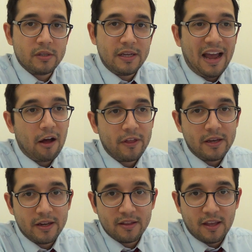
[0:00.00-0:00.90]
see how they
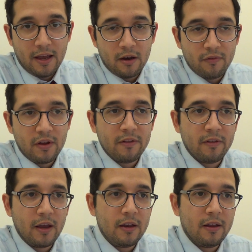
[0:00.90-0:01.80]
did at the end of it and
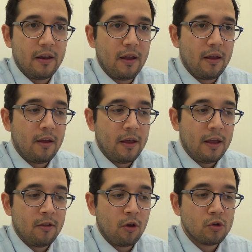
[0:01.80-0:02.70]
say, did
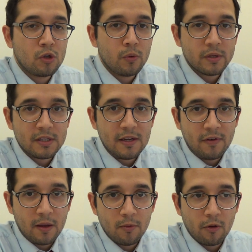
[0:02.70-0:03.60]
those who
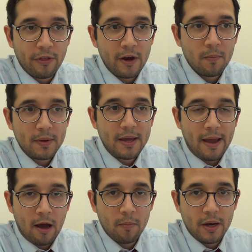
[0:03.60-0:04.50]
received hypnotherapy,
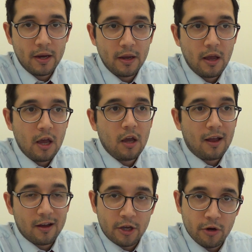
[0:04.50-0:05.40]
how many
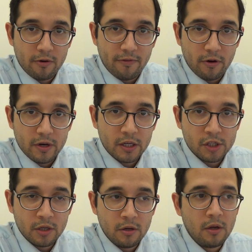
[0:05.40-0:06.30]
got cured of their
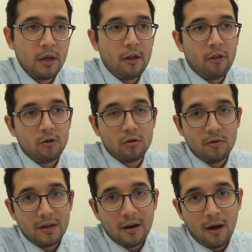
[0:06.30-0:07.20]
addiction? Those who
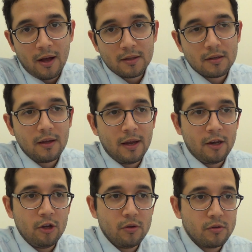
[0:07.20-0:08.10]
did not
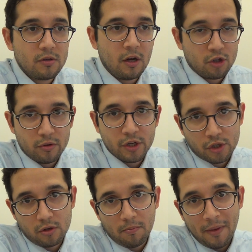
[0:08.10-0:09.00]
and used a
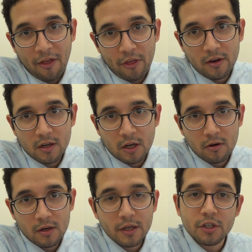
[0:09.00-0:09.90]
traditional method to
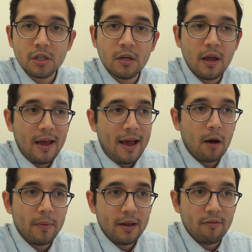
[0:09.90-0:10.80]
cure addiction,
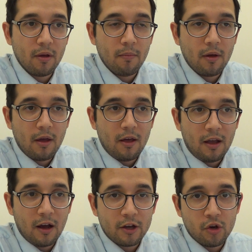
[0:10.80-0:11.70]
how many of them
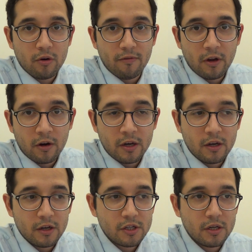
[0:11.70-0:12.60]
got cured of their
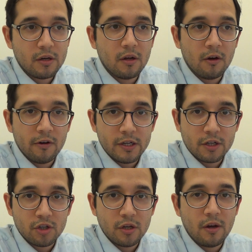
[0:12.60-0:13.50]
condition or
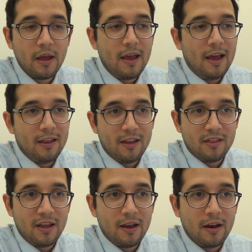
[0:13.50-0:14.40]
addiction? And at
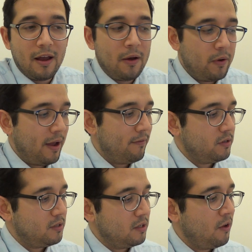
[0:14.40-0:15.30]
the end, I would have a
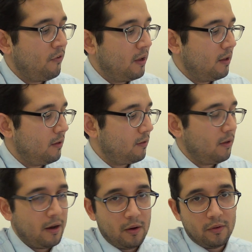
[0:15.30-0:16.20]
significance,
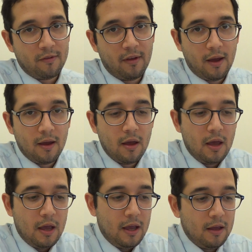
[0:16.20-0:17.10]
and I would say
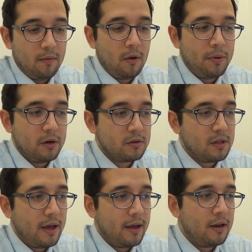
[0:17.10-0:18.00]
it appears
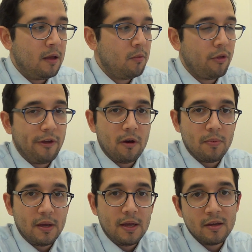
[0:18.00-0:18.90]
that
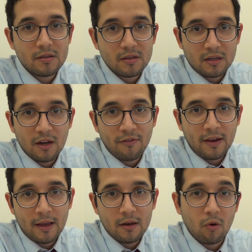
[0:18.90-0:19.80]
hypnotherapy is
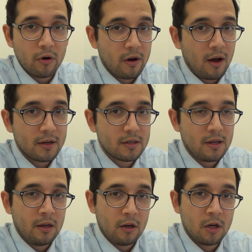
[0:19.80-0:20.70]
significant or not
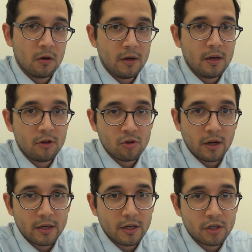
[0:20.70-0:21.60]
in curing a
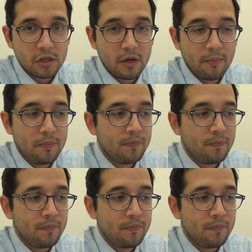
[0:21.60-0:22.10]
drug addiction.